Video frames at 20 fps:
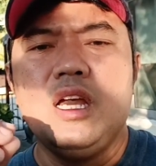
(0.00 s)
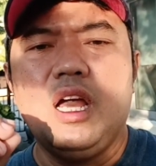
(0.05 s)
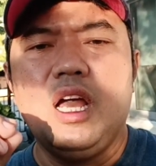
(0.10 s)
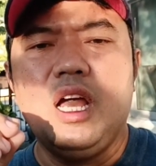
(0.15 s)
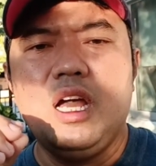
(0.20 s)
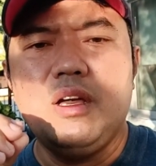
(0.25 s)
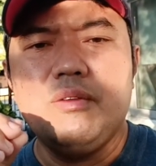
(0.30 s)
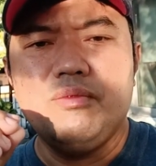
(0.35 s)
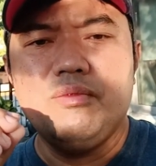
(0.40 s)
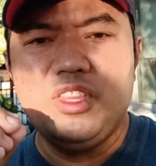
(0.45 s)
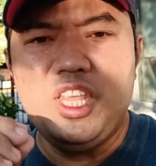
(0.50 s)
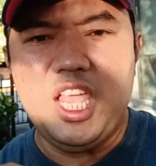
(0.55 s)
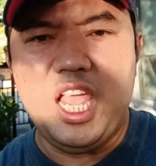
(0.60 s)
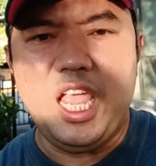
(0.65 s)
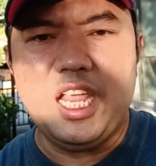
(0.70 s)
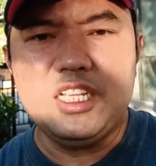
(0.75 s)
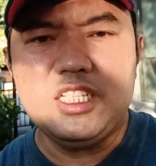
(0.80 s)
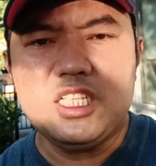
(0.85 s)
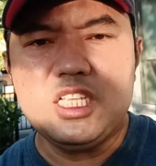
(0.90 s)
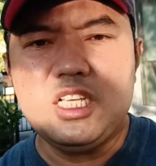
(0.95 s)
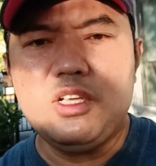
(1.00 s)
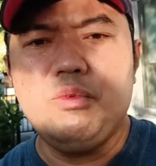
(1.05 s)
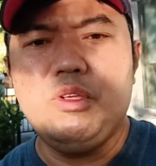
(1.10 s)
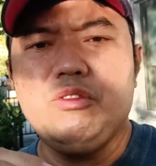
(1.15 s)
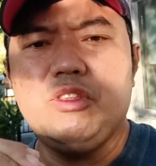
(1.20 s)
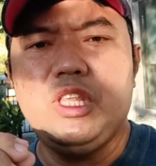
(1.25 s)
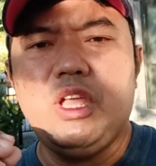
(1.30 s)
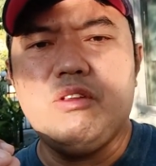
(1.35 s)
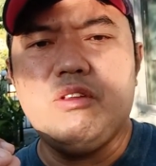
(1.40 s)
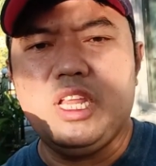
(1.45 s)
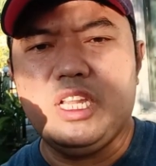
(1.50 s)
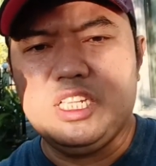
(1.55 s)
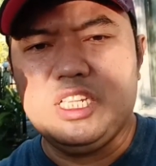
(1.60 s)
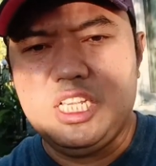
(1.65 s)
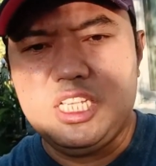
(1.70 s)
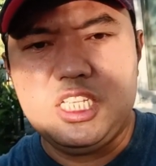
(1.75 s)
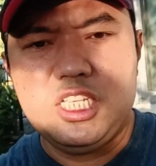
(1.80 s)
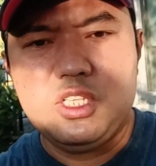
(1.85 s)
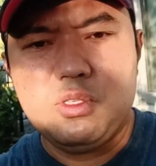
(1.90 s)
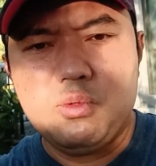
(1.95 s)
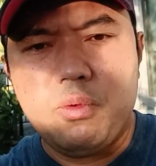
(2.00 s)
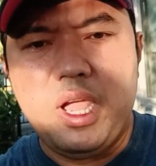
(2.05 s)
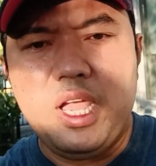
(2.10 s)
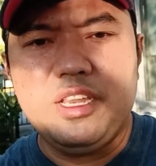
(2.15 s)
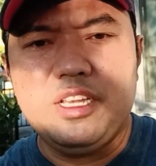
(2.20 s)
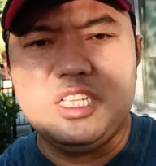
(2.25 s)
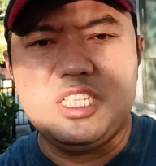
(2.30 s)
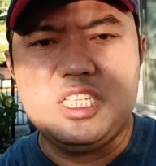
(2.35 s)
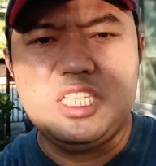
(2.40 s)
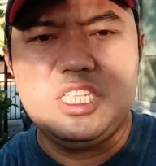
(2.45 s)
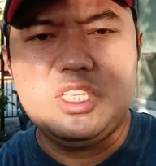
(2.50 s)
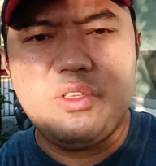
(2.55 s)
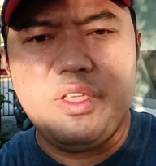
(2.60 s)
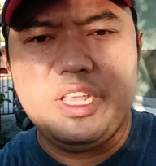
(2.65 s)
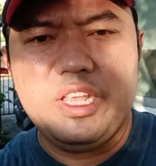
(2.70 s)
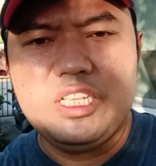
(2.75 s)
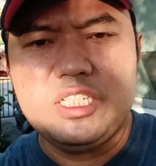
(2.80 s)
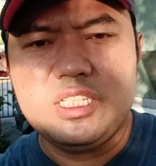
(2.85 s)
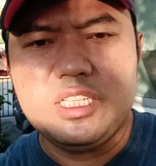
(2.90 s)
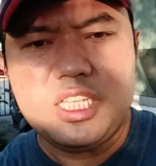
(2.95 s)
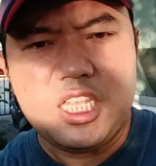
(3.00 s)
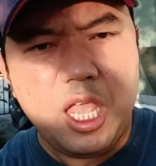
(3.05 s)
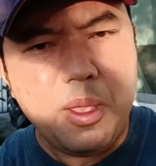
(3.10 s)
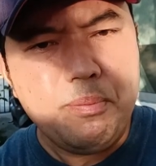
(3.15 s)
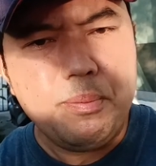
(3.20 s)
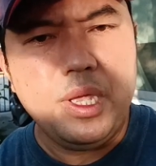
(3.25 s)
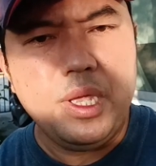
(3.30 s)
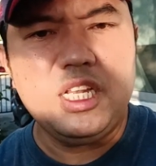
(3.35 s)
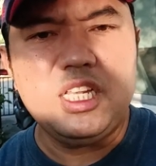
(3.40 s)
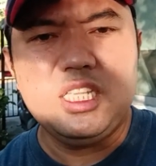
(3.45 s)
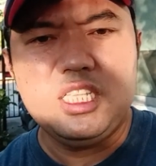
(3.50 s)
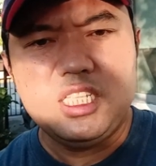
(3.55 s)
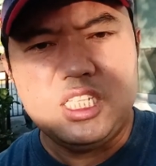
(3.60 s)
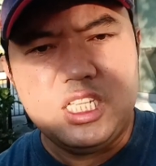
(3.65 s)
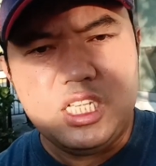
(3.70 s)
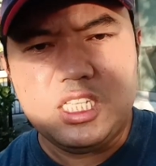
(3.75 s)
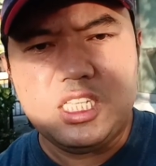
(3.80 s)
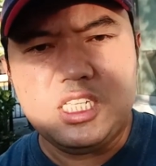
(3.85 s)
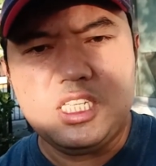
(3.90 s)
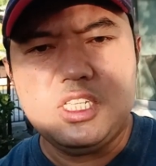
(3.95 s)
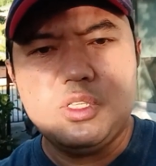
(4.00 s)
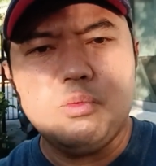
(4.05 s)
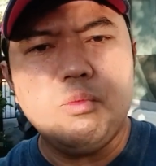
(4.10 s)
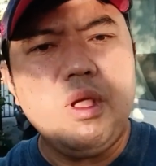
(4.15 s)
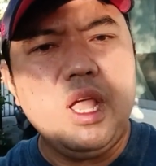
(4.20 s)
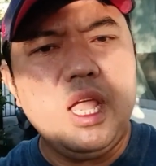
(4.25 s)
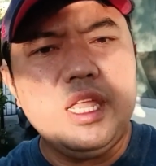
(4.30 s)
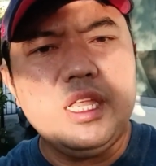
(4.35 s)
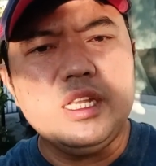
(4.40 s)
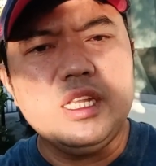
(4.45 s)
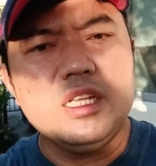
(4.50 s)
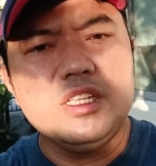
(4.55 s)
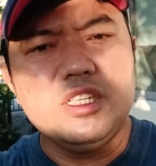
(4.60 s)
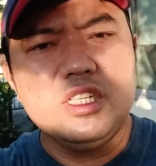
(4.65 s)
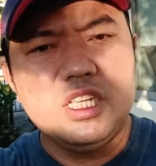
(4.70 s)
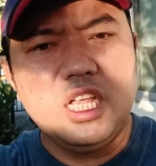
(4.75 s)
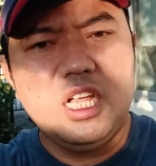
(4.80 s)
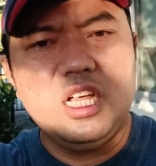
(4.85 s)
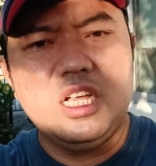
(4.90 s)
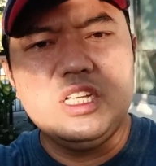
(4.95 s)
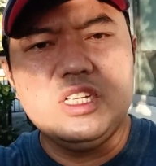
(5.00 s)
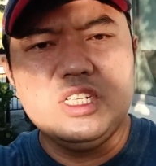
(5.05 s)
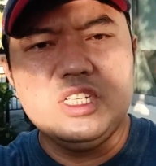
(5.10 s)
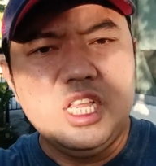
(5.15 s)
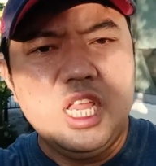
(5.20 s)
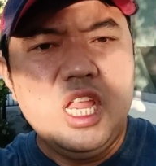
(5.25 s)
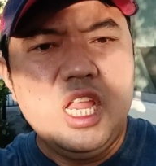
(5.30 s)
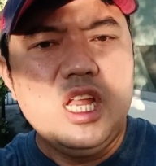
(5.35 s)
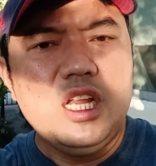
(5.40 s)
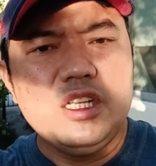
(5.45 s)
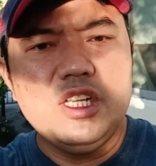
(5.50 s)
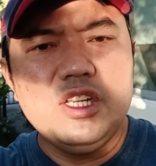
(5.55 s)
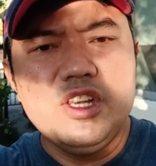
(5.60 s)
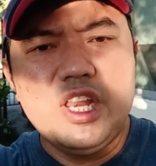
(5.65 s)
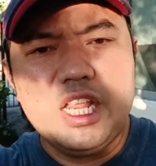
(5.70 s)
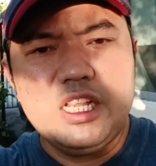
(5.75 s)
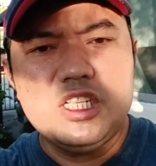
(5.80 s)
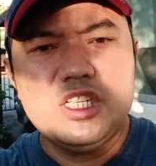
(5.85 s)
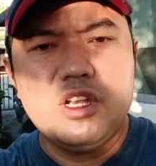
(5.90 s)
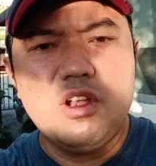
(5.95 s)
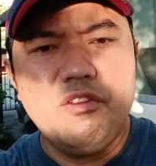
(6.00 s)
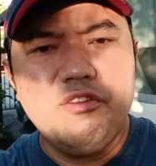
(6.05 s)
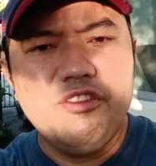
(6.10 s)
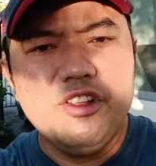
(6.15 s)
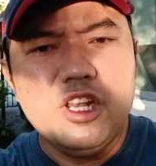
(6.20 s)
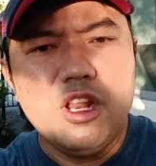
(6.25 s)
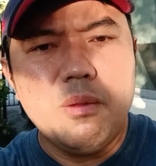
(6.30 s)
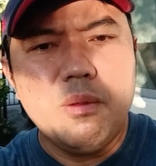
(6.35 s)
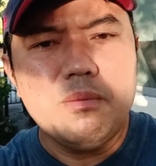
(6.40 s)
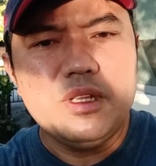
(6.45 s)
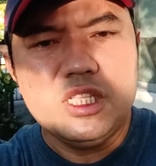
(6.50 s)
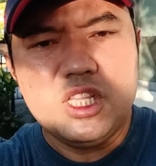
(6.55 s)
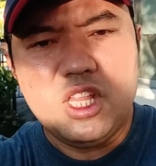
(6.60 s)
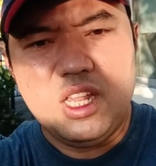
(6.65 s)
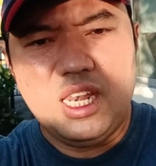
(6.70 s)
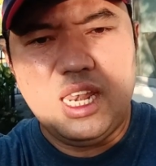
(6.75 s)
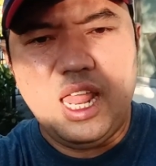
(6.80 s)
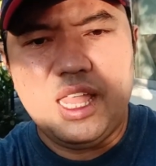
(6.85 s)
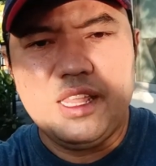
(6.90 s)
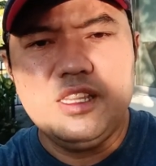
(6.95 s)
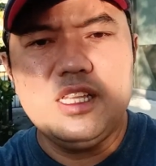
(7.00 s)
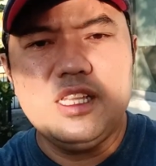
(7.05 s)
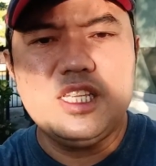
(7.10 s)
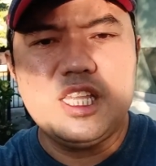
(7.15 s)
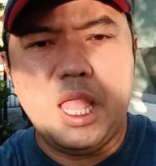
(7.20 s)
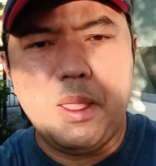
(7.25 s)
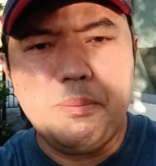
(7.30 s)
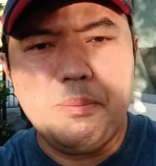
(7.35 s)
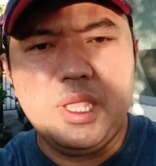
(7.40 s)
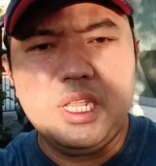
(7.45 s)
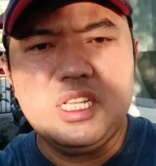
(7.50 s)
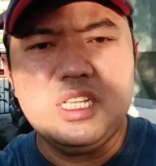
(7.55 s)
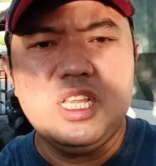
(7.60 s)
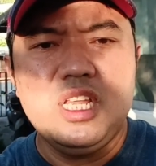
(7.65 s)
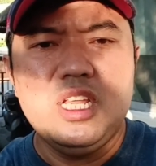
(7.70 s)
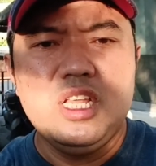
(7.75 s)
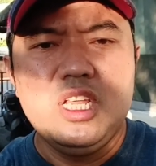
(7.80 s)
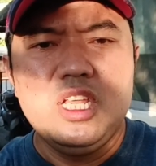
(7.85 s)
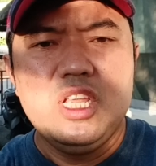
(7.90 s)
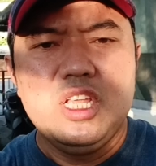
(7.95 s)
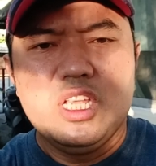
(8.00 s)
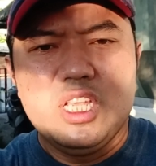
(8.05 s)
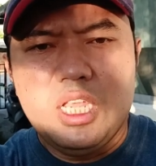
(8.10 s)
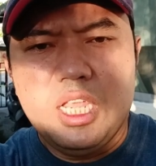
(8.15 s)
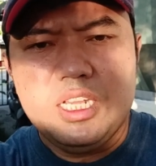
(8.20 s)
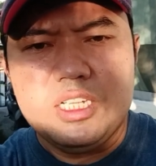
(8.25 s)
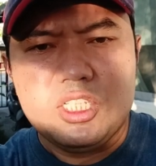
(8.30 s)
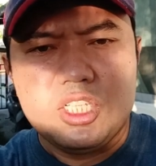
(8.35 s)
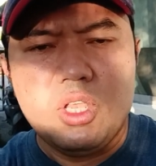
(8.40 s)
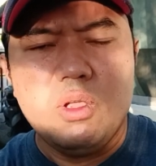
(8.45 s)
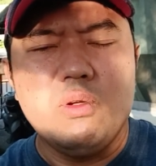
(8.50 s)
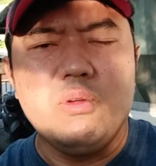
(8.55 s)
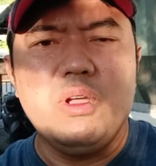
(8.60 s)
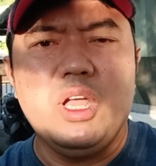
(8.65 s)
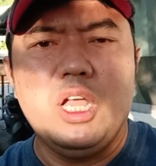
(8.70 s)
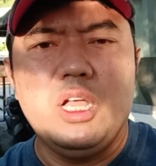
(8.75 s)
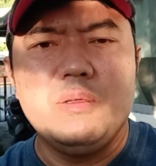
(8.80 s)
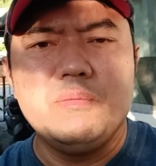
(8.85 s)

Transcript: the answer will tell that this is why the situations happen, this is why the natural phenomenon like this happen. And so